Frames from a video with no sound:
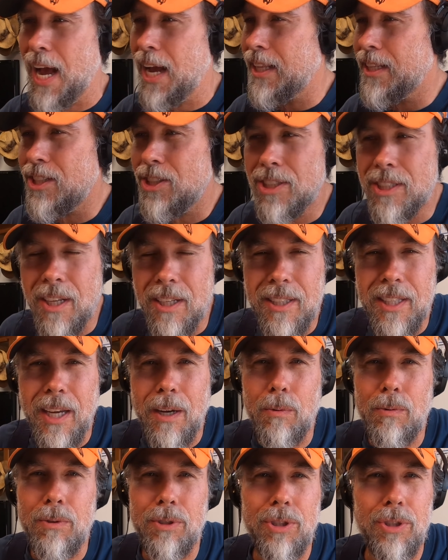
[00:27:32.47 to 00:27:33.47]
I just thought
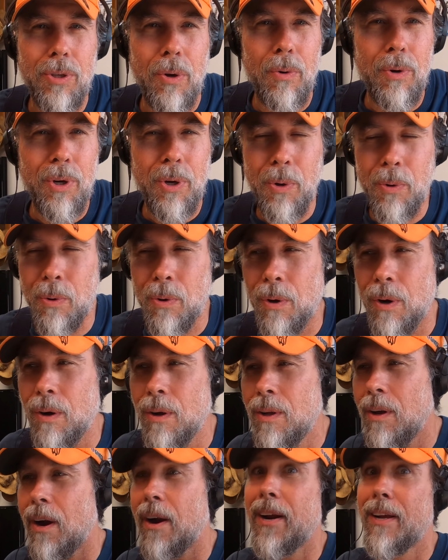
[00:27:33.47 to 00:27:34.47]
that was so
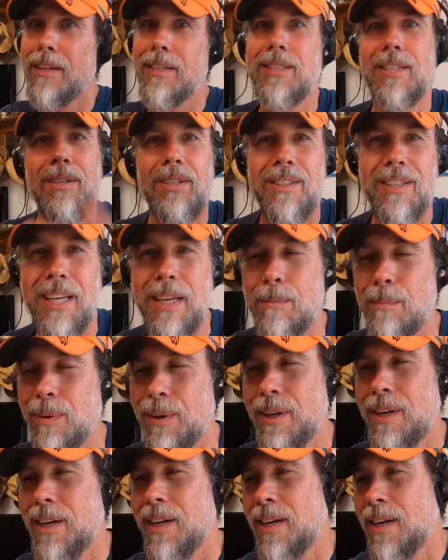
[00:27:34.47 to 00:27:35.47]
cool. All right, let's keep
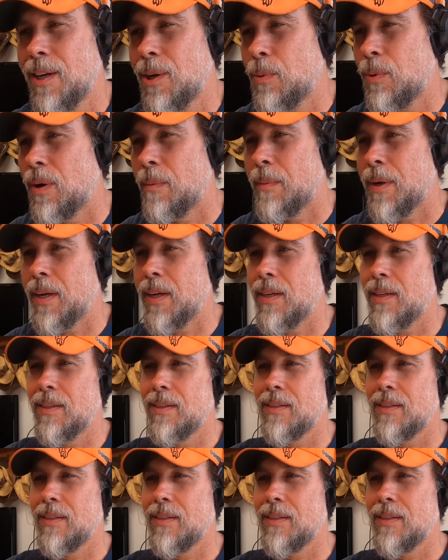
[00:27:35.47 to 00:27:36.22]
looking at equipment.